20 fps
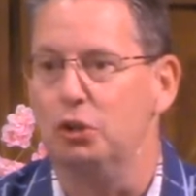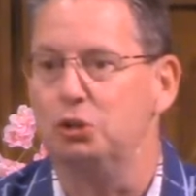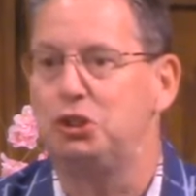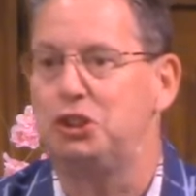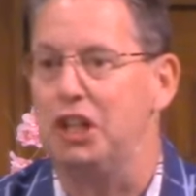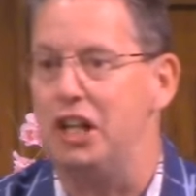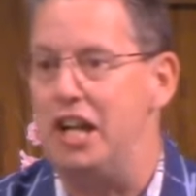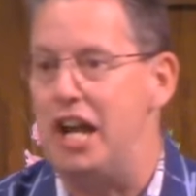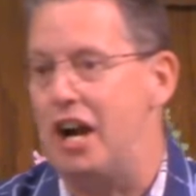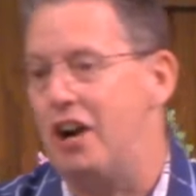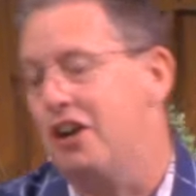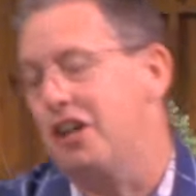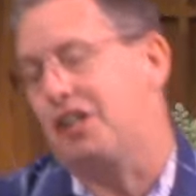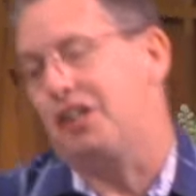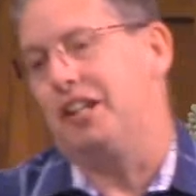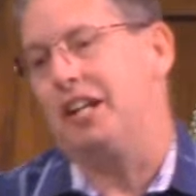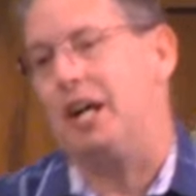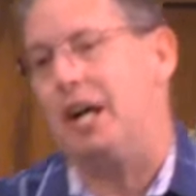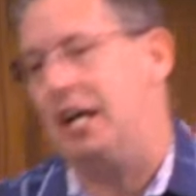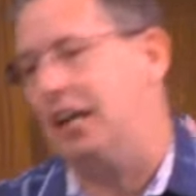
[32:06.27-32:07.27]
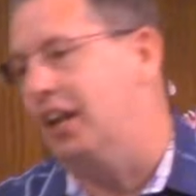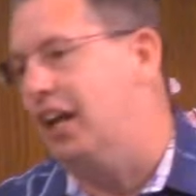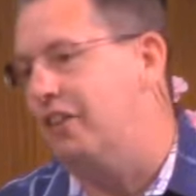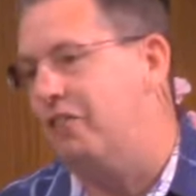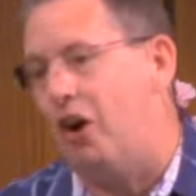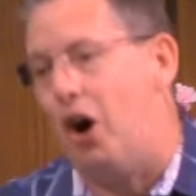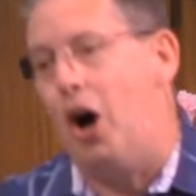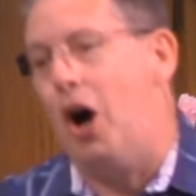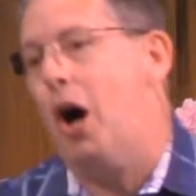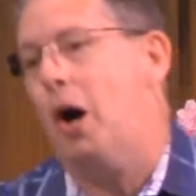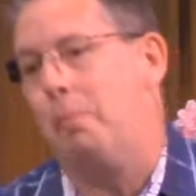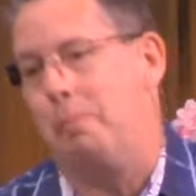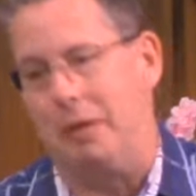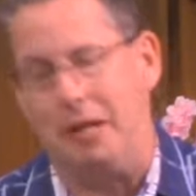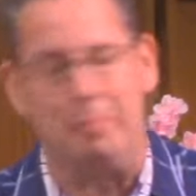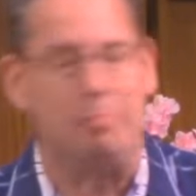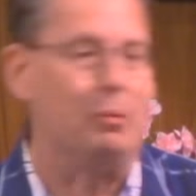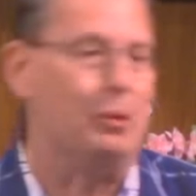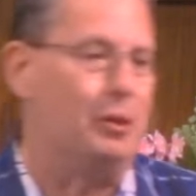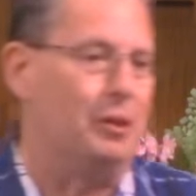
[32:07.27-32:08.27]
generically, I love all
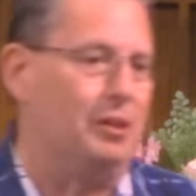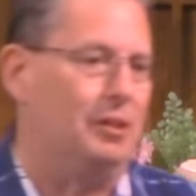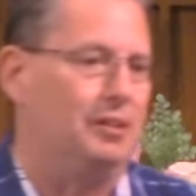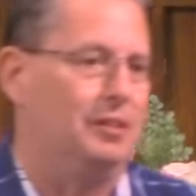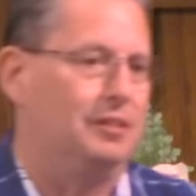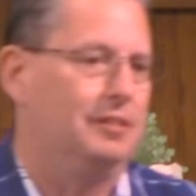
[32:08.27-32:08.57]
people,